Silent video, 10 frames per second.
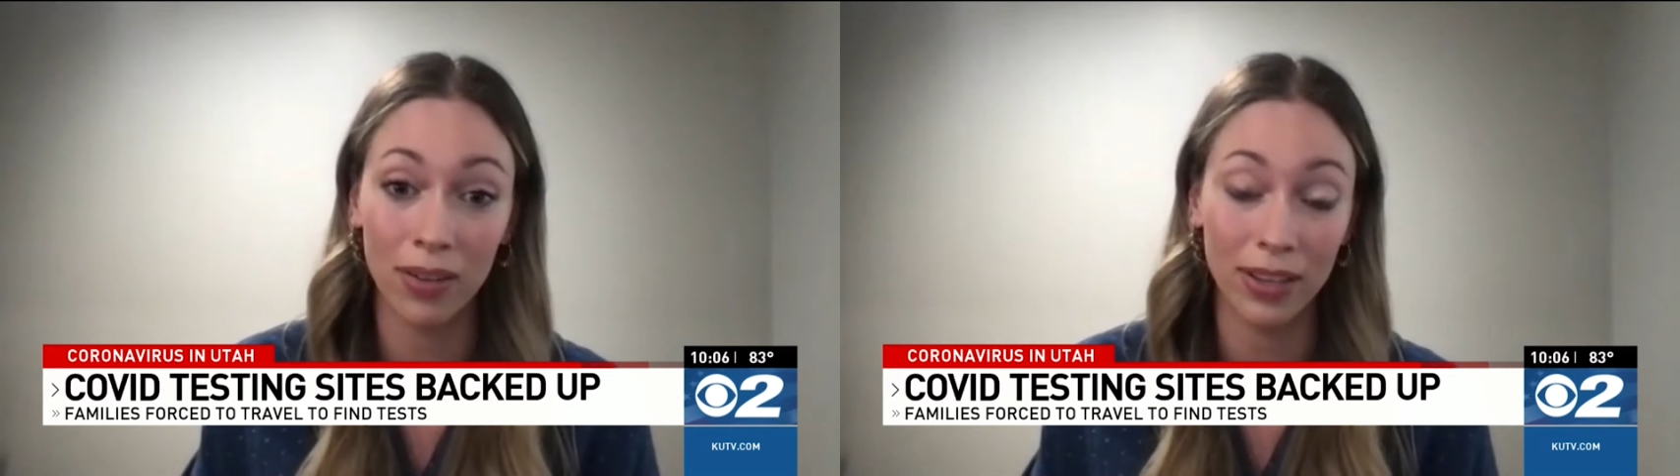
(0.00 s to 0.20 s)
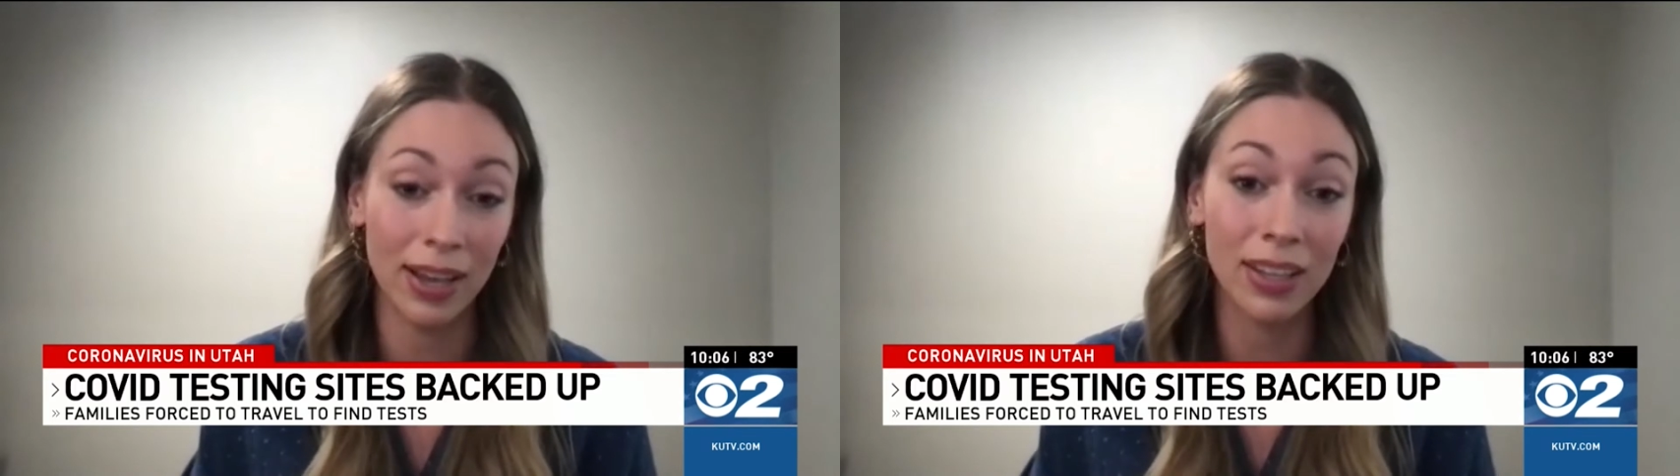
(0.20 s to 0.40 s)

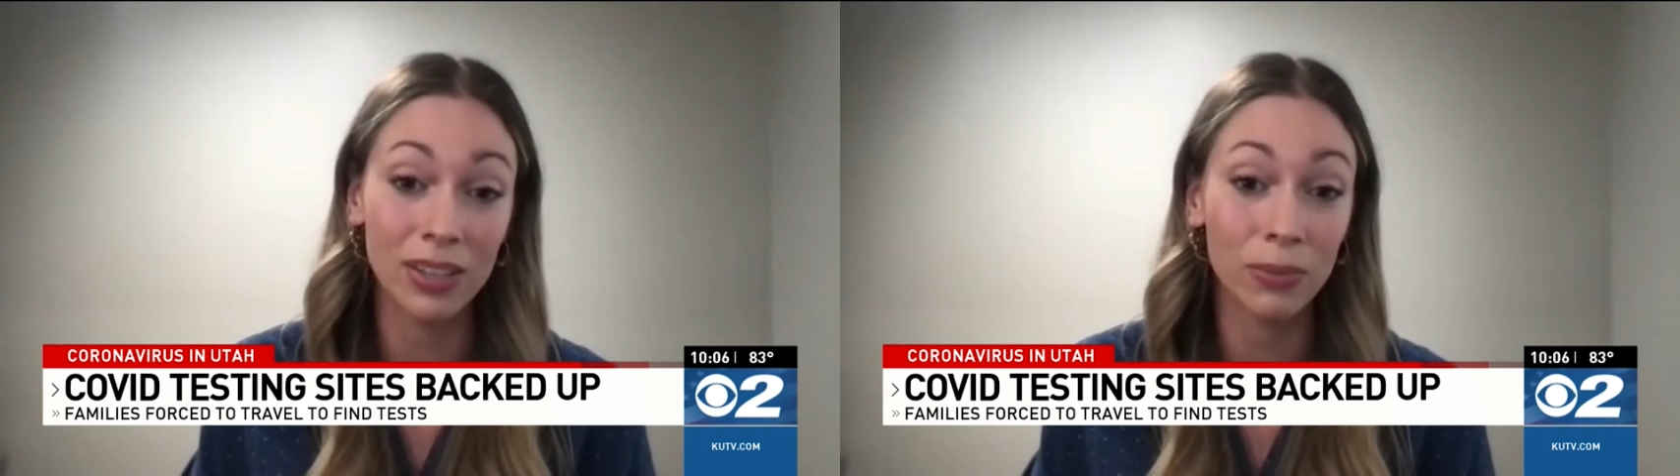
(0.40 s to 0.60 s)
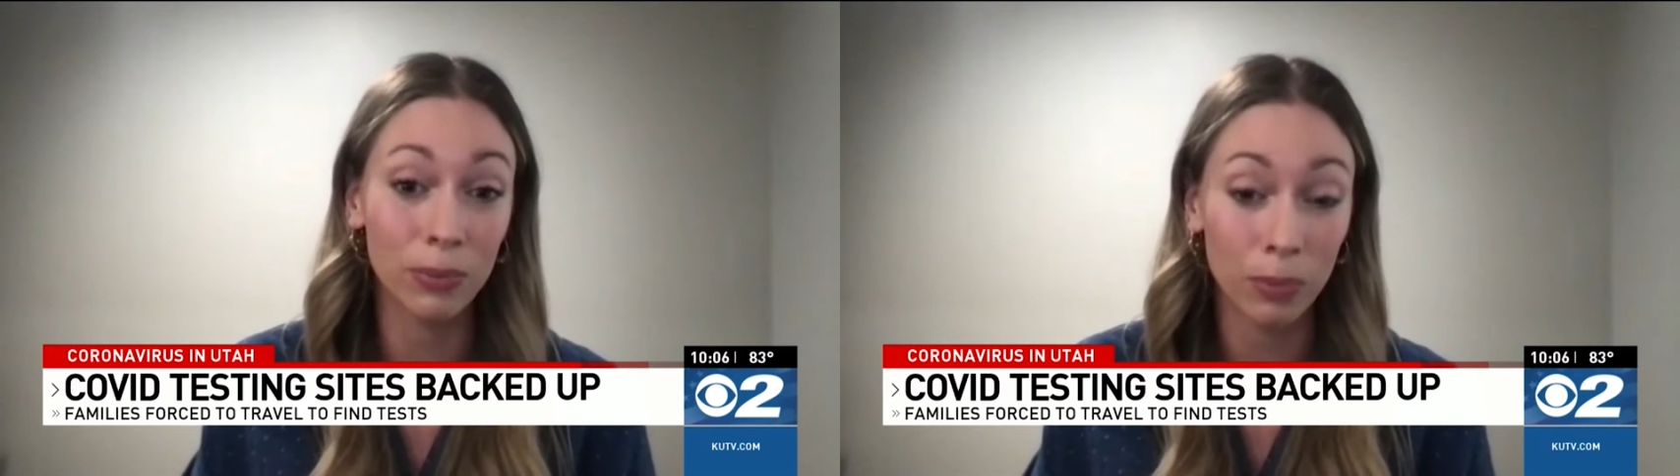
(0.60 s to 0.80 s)
Like,
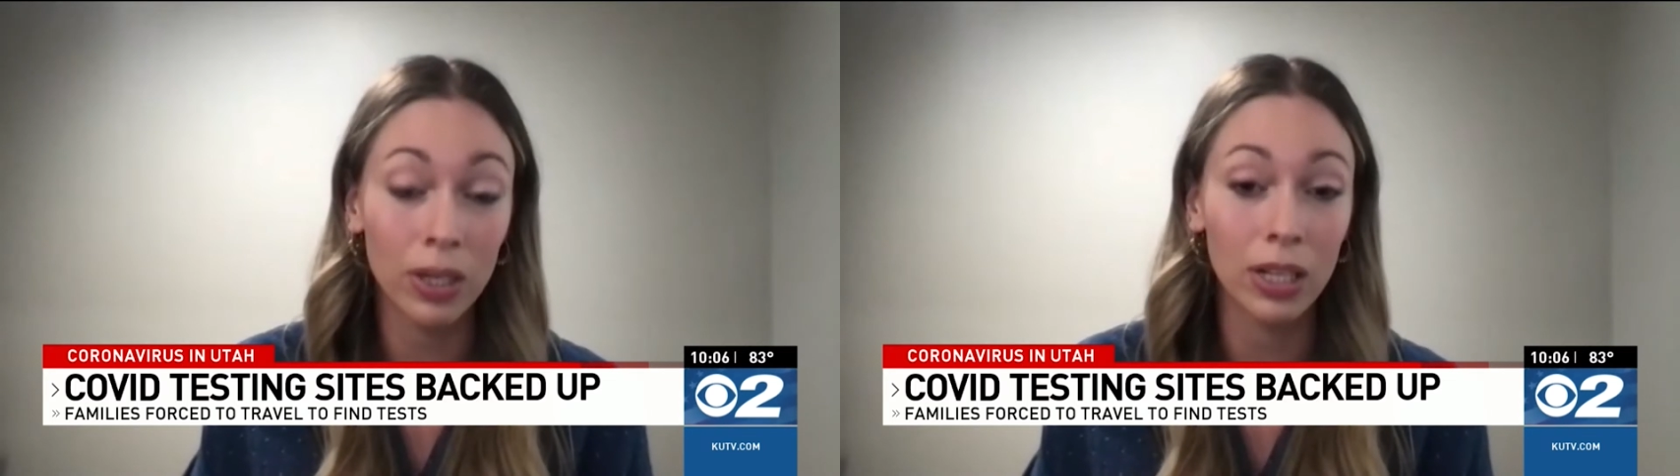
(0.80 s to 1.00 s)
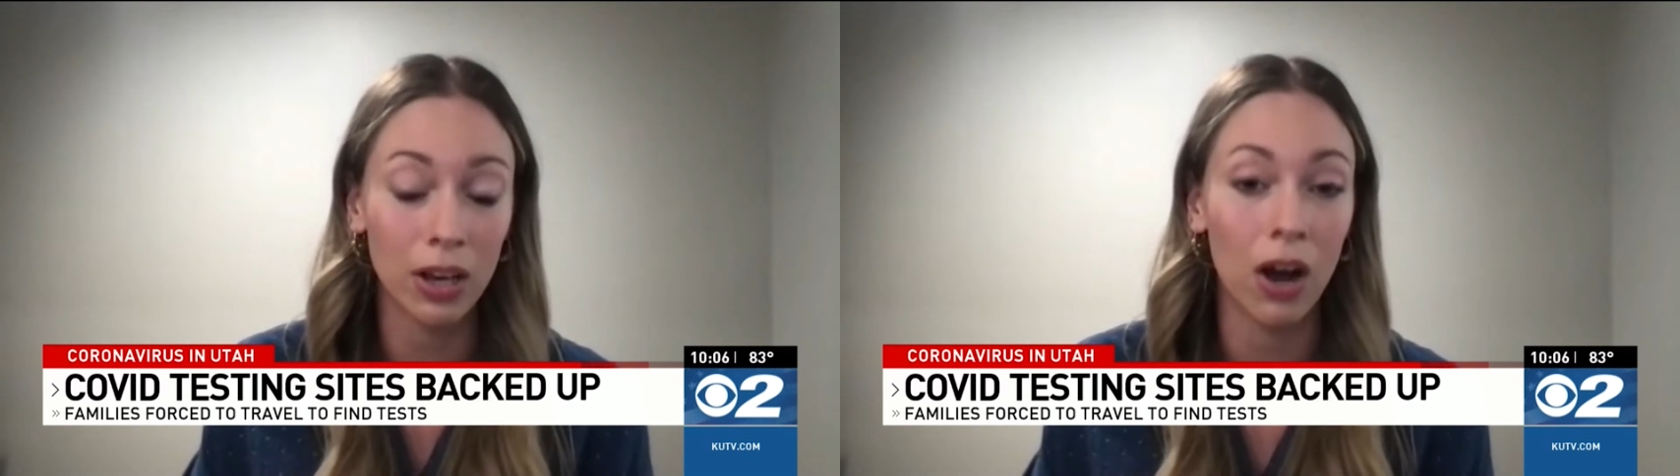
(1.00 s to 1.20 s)
that's
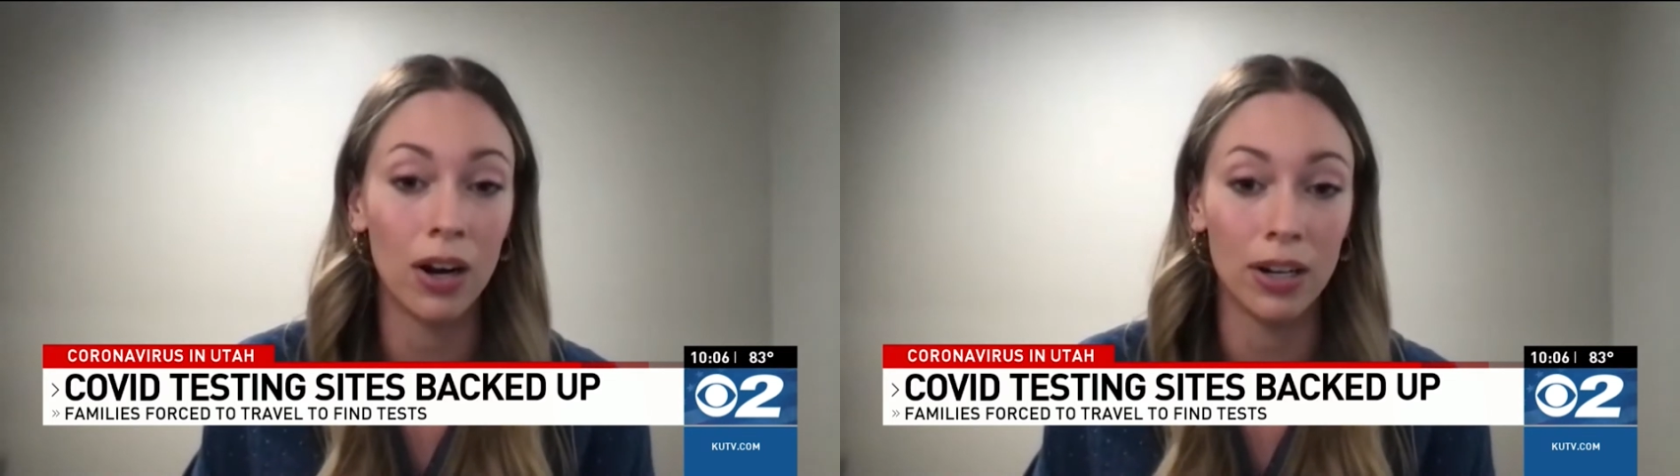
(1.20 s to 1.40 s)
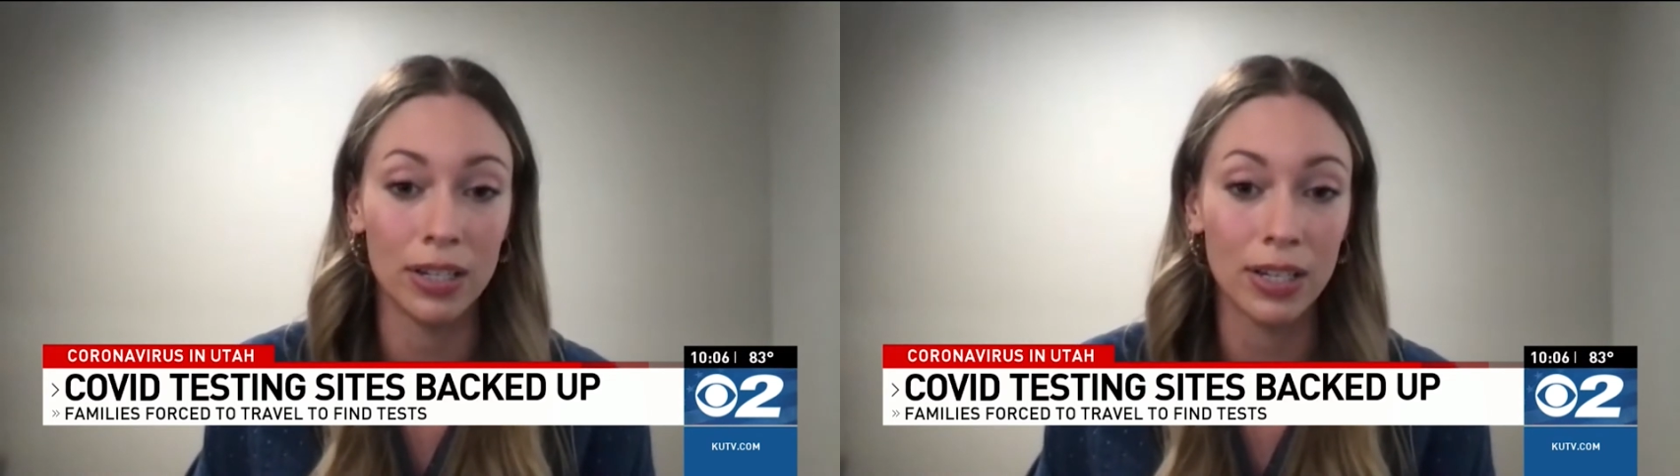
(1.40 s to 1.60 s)
really
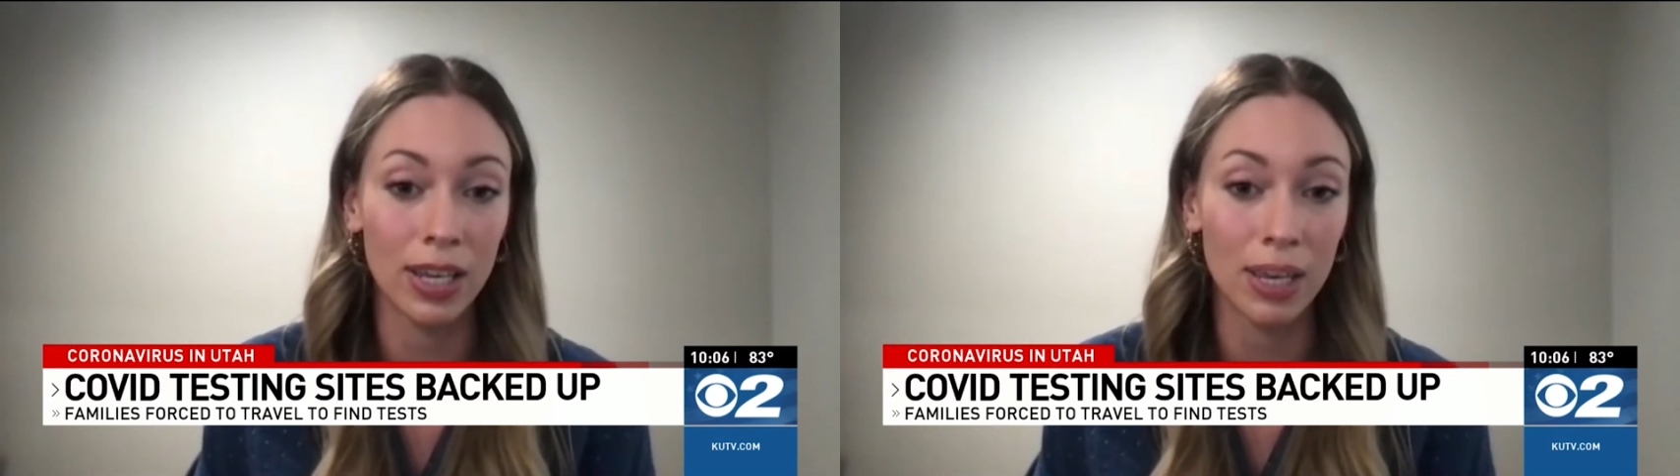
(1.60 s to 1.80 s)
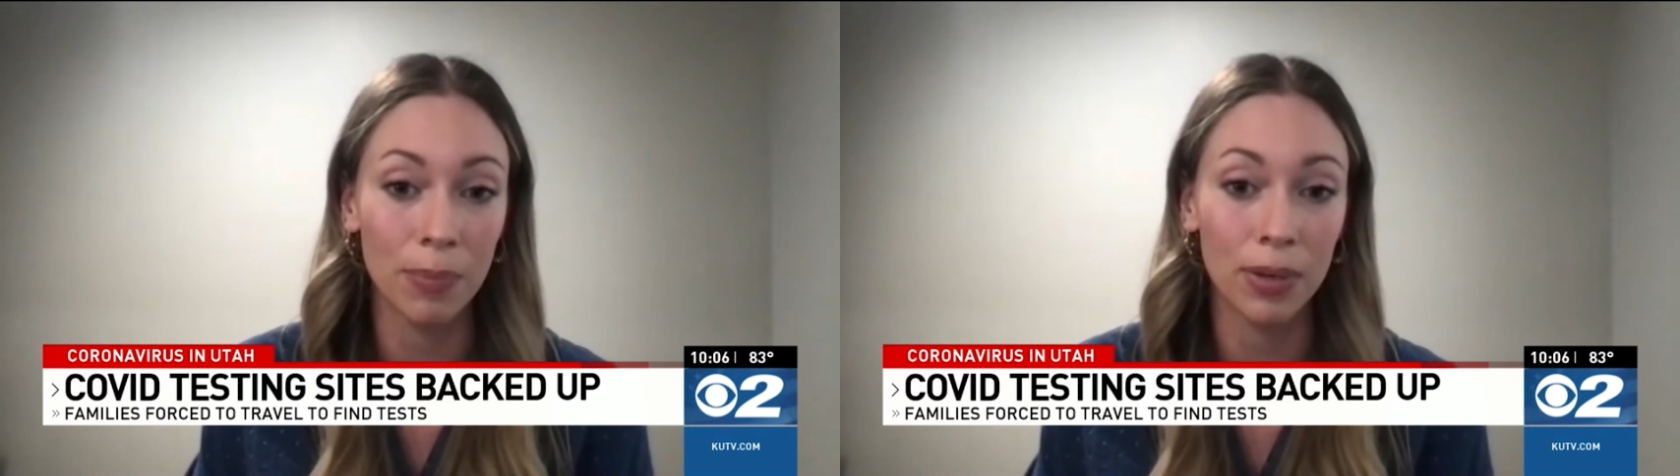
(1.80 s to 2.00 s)
hard to
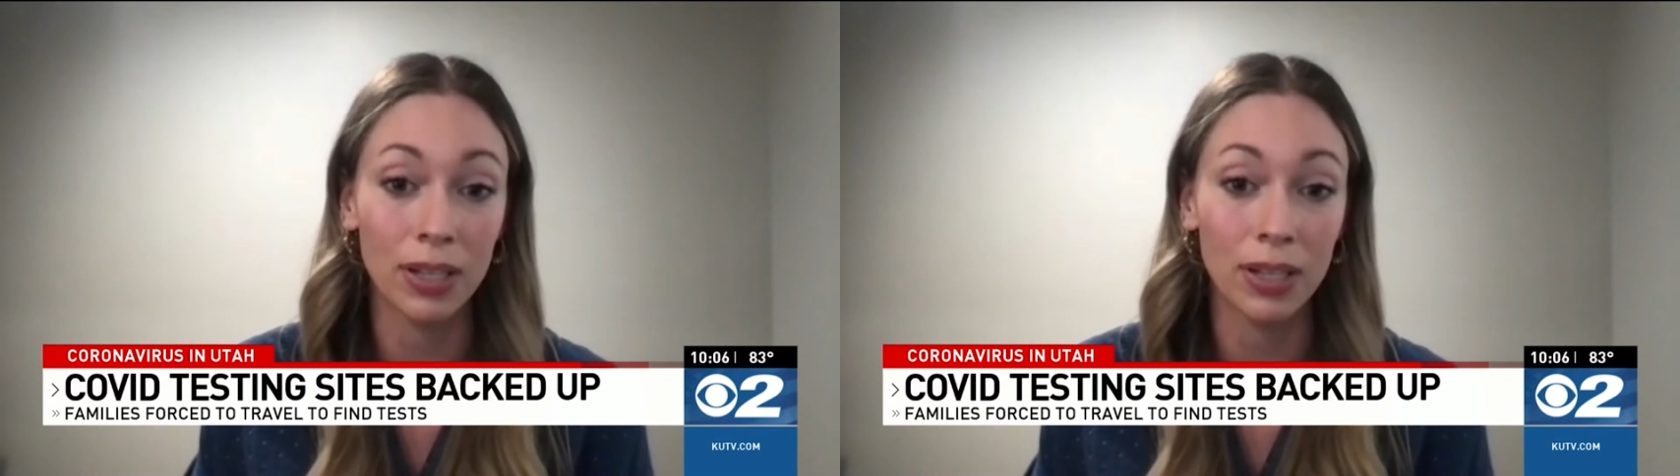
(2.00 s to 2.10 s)
keep